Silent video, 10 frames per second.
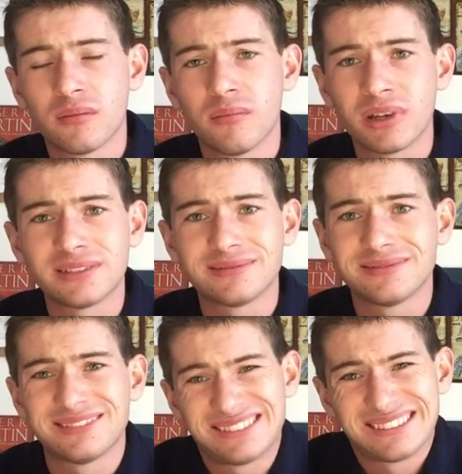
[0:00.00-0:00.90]
but
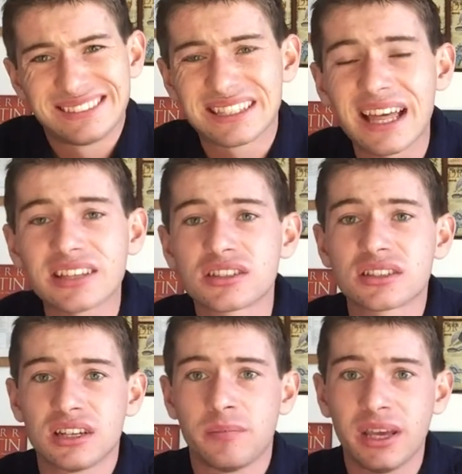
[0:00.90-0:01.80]
that's
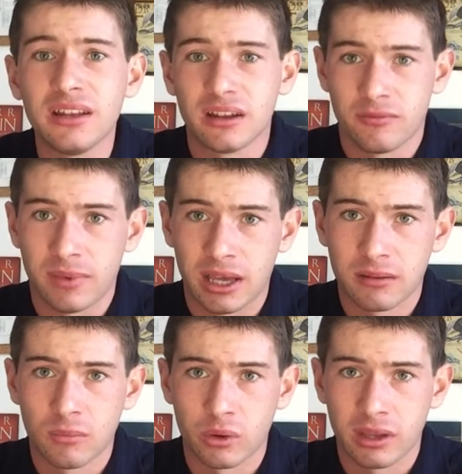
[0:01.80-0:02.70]
just an opinion of
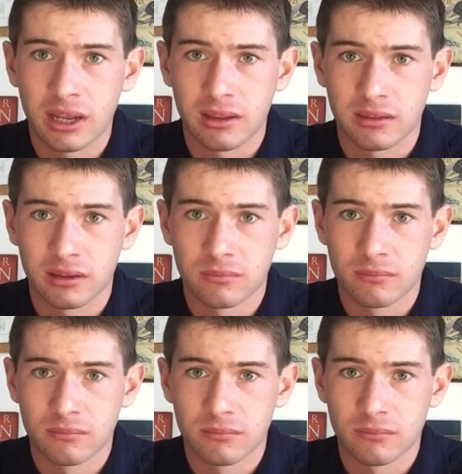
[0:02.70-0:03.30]
mine, more than anything.